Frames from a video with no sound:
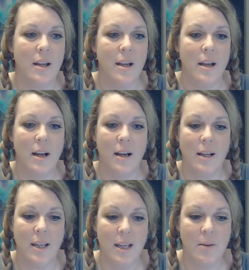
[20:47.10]

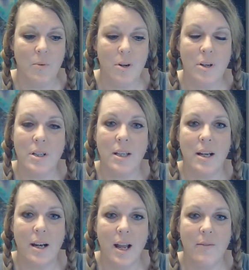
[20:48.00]
keywords, and then
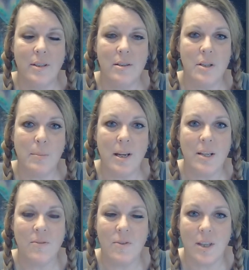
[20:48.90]
I'd have a little
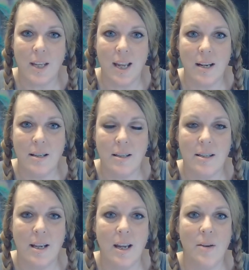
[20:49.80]
space for it at the end of the
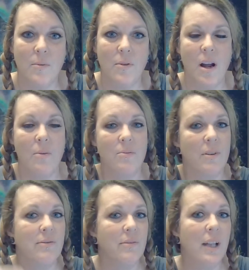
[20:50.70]
day where I would
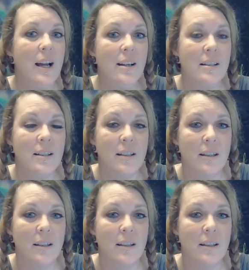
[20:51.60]
reflect